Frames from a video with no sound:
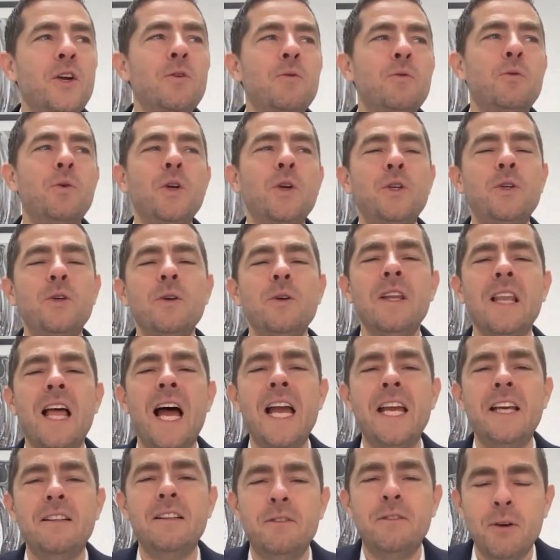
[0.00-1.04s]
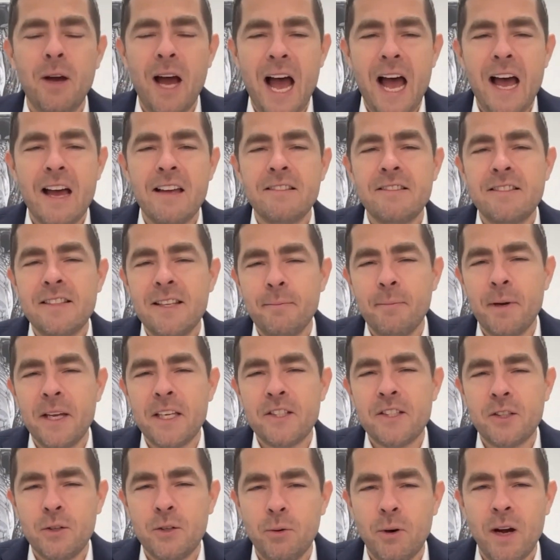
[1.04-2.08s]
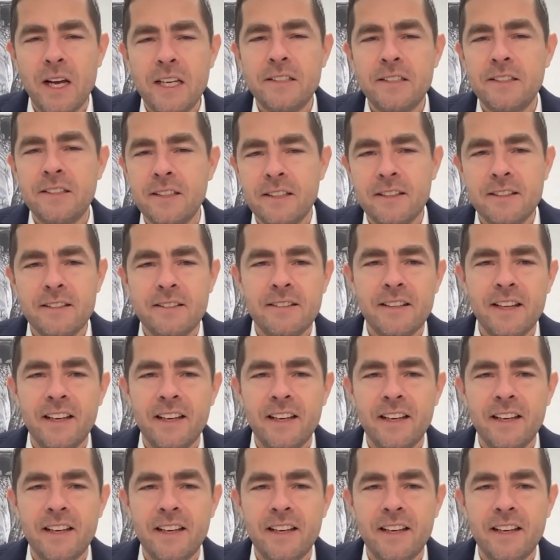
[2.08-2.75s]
Would you like to ask them as questions,